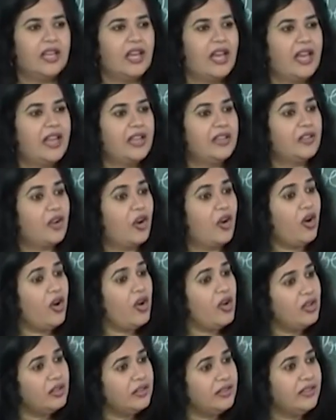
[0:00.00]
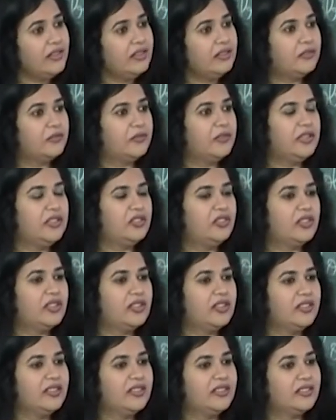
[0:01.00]
and all these
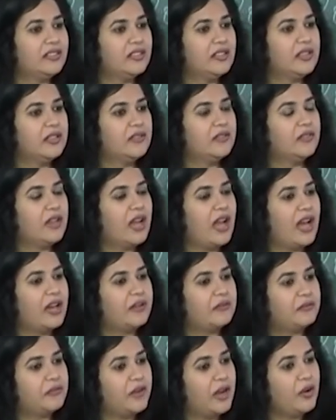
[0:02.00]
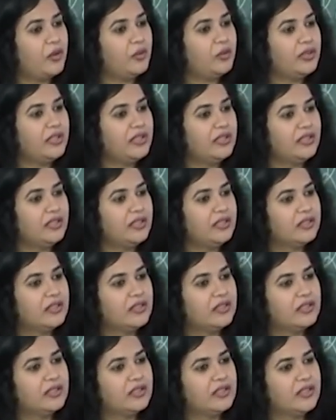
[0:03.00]
features are found in
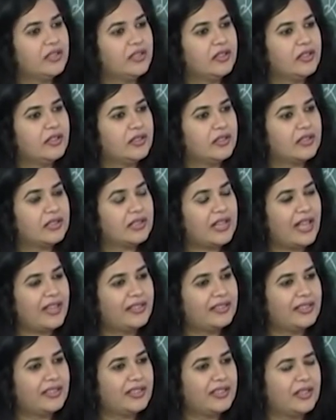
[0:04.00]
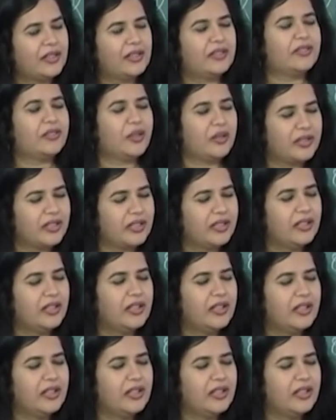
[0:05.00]
uh, classic, uh, sorry,